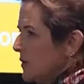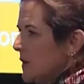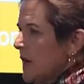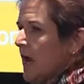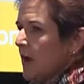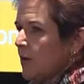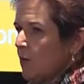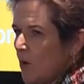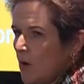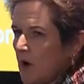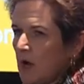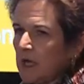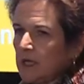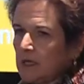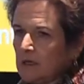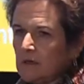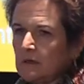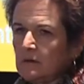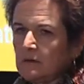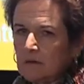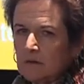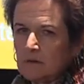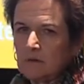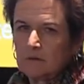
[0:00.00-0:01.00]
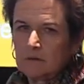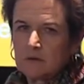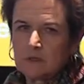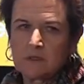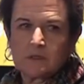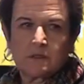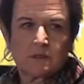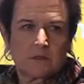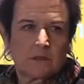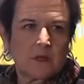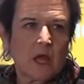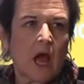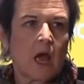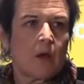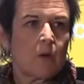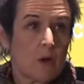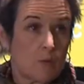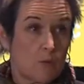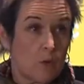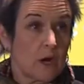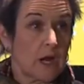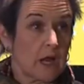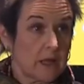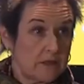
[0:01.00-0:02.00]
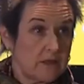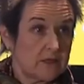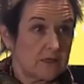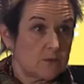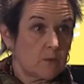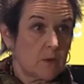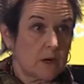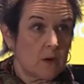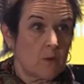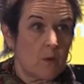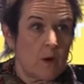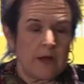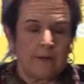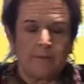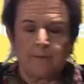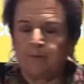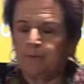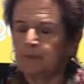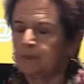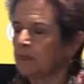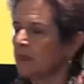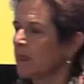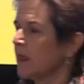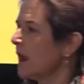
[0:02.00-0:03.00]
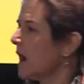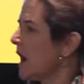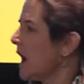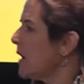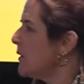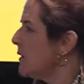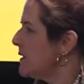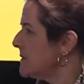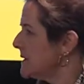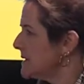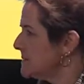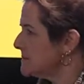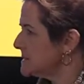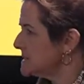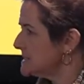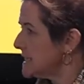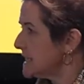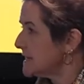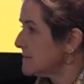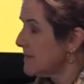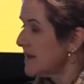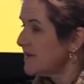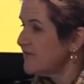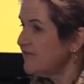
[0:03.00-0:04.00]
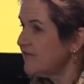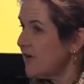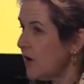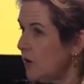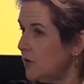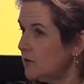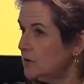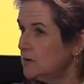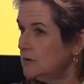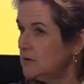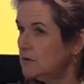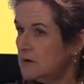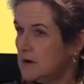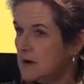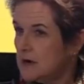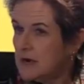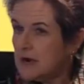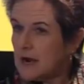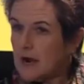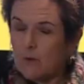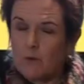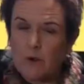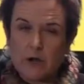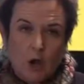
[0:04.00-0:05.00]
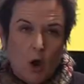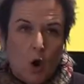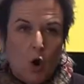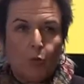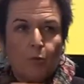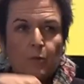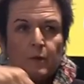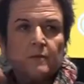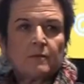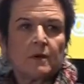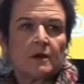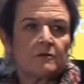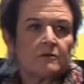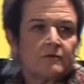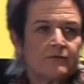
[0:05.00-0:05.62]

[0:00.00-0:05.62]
know what I want? This is what I want. I want to be able to take my phone. I want to open my